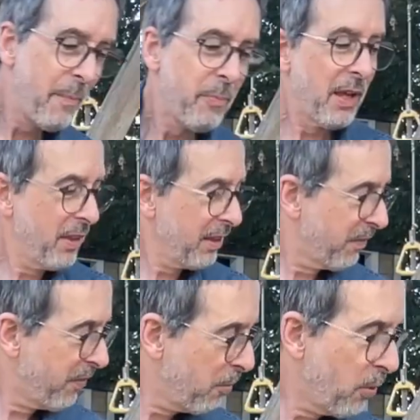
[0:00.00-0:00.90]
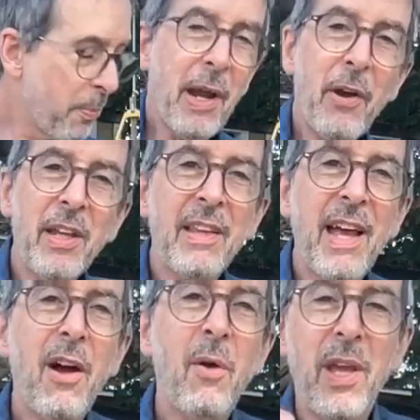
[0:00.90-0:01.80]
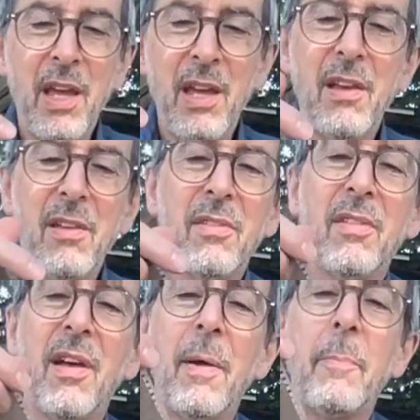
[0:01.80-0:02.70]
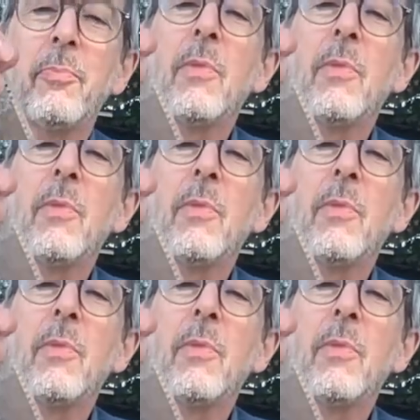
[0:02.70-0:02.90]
I think the film we're burying now is an